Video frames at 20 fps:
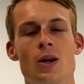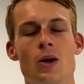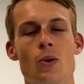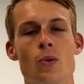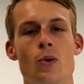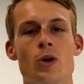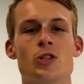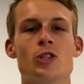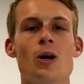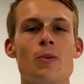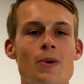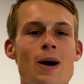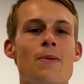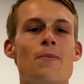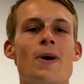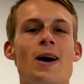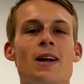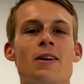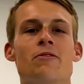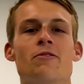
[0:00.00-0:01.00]
What's up
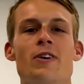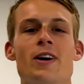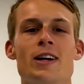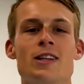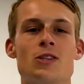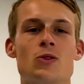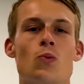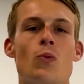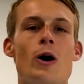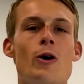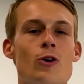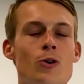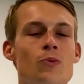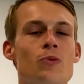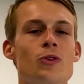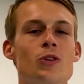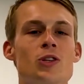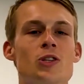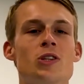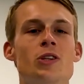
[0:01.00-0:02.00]
Kitemana fans, welcome
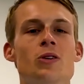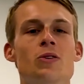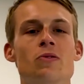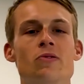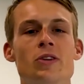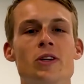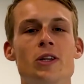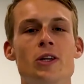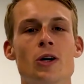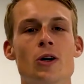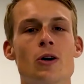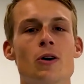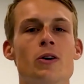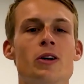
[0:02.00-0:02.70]
to this new video.